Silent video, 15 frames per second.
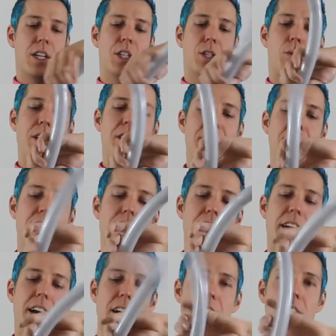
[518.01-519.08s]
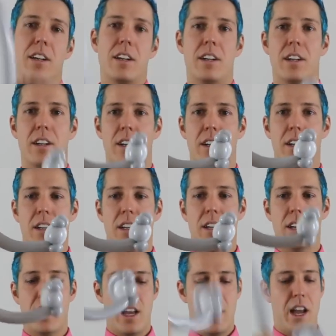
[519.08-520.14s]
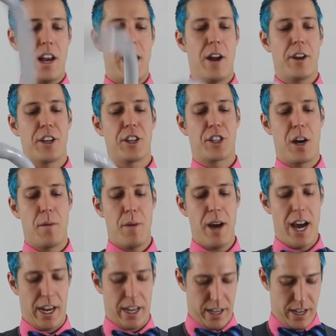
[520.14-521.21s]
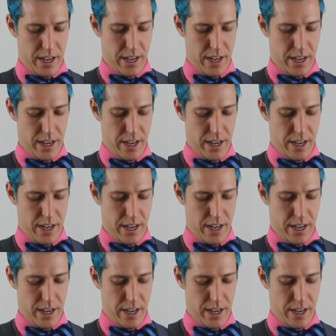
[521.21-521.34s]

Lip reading: twist it there, and now you just come back.